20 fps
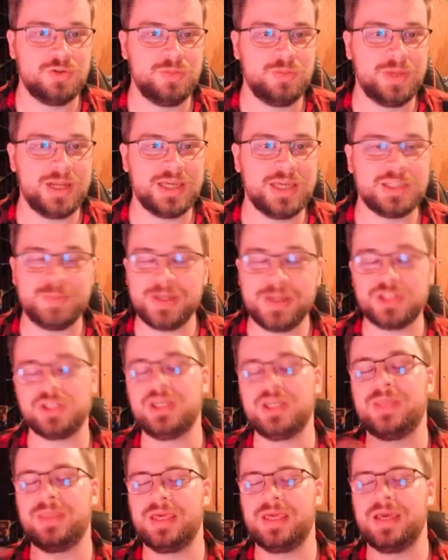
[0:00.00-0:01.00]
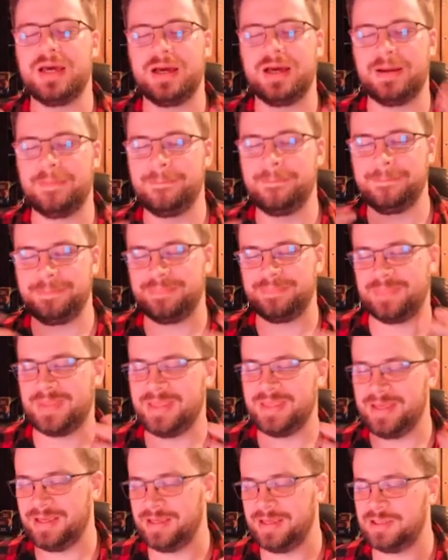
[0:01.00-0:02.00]
many, especially in the
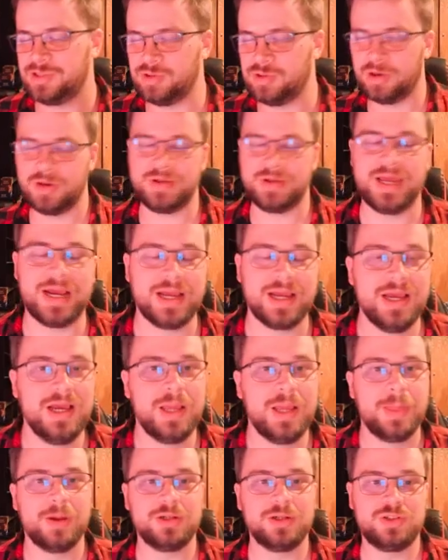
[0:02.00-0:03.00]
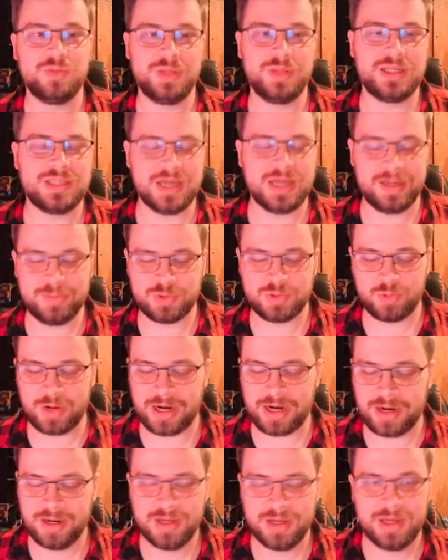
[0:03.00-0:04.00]
Zoro deck, there are too many times
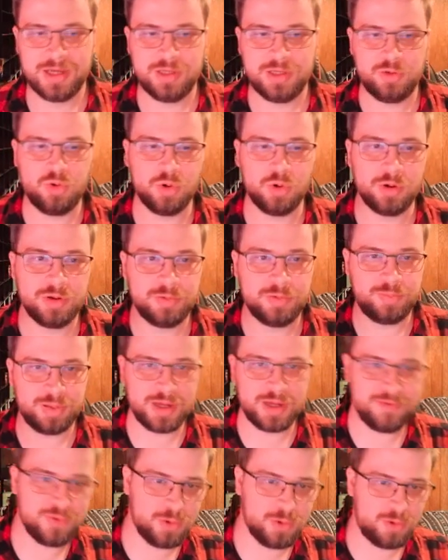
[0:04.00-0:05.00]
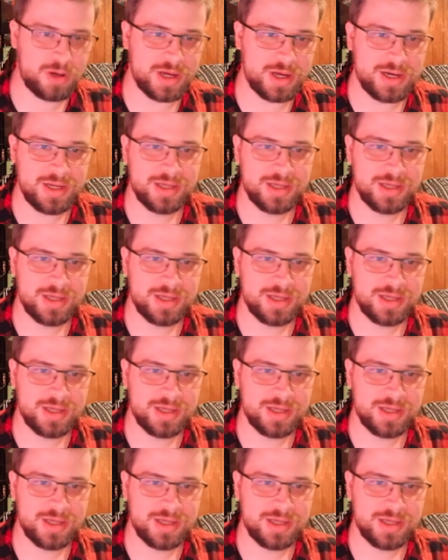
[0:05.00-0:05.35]
where you play for 1,